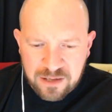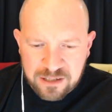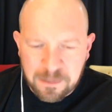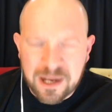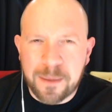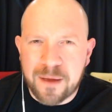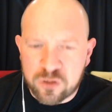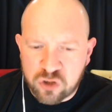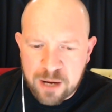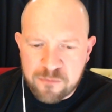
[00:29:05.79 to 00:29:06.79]
It's been a bit of a
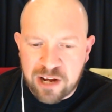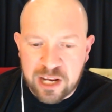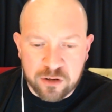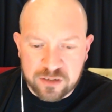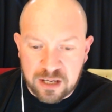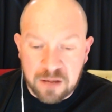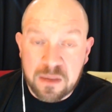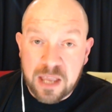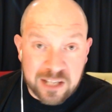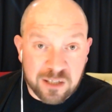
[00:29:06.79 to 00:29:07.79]
shame, really, because
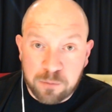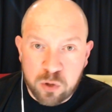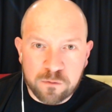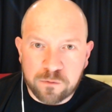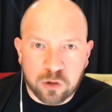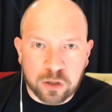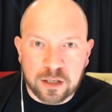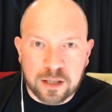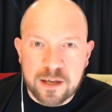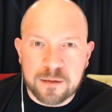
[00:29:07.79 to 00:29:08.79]
it's a beautiful
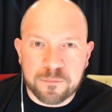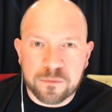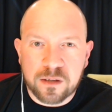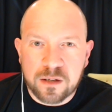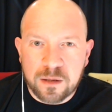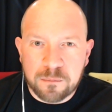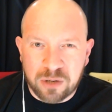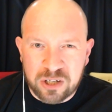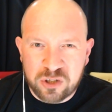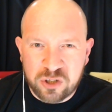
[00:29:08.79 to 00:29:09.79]
looking game, but
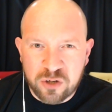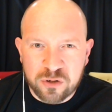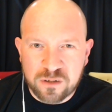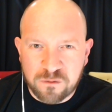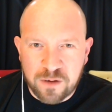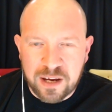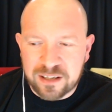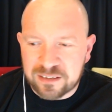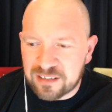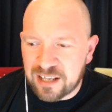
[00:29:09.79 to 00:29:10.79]
it just
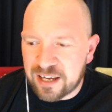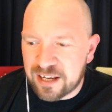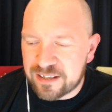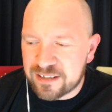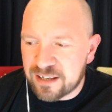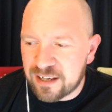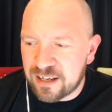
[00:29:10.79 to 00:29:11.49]
feels like it's.